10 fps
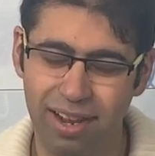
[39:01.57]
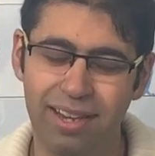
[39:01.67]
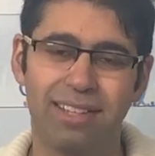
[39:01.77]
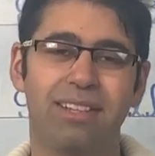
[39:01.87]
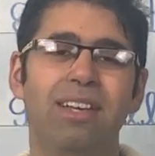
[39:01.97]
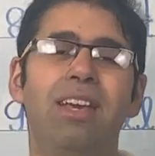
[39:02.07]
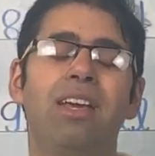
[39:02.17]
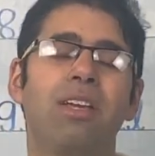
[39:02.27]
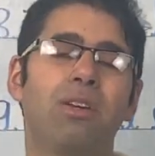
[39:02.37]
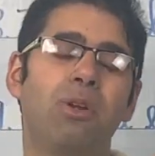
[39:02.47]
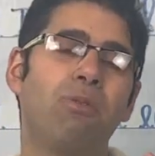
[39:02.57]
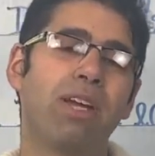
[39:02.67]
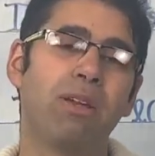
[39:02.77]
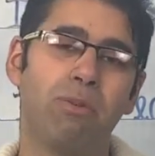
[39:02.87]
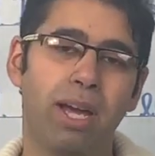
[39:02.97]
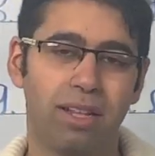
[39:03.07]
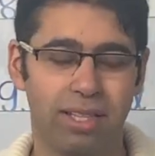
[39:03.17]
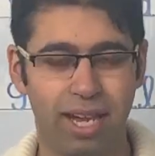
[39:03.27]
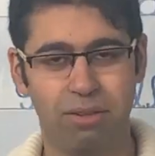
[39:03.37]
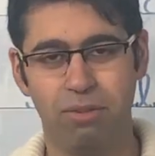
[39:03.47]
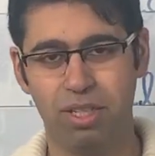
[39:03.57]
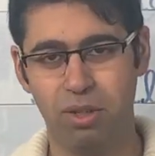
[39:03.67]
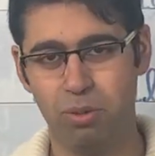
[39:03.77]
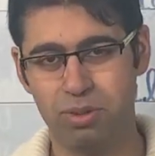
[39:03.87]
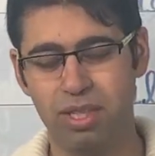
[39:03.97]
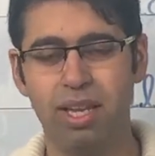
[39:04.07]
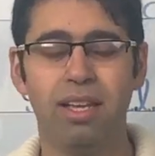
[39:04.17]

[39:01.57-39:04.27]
either. You know very well that we use